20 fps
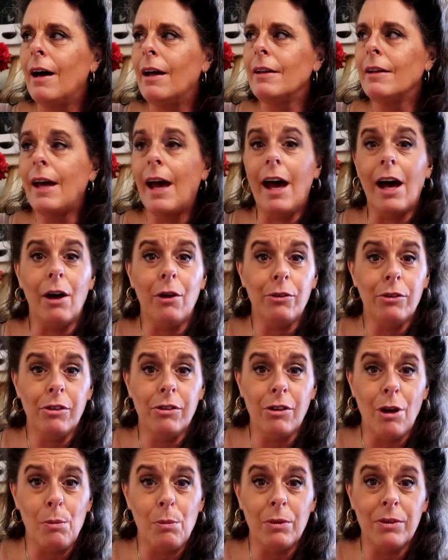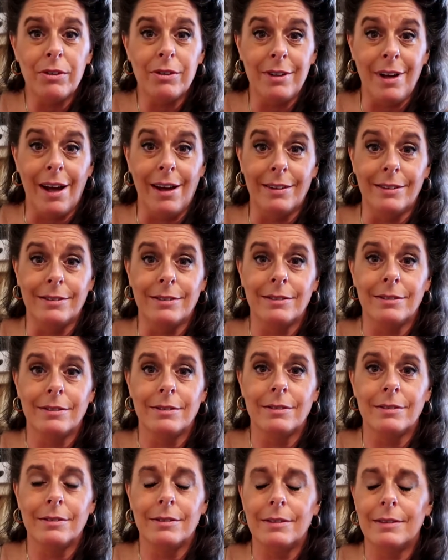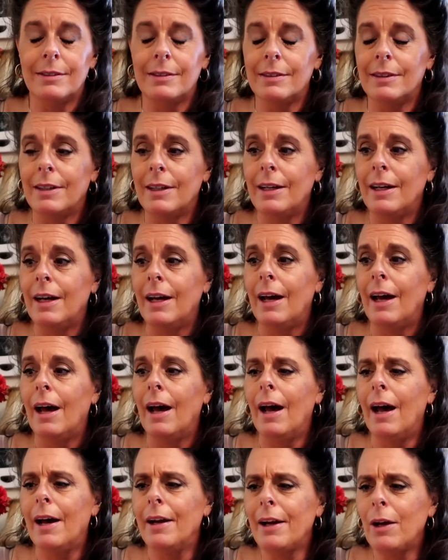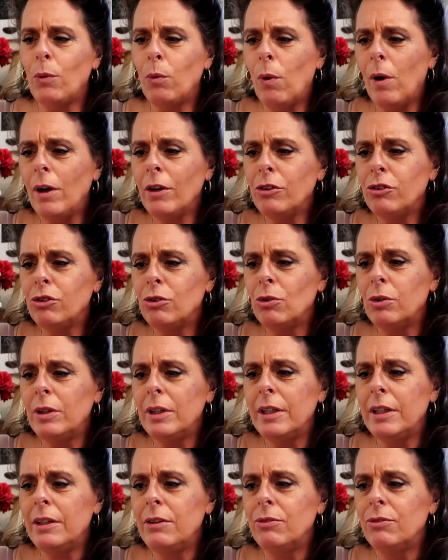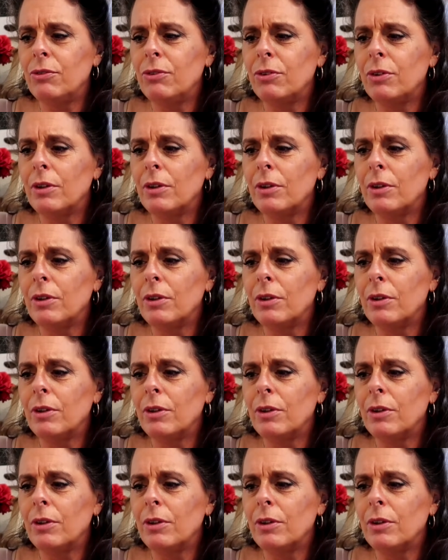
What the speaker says: the house is almost done. And I want to leave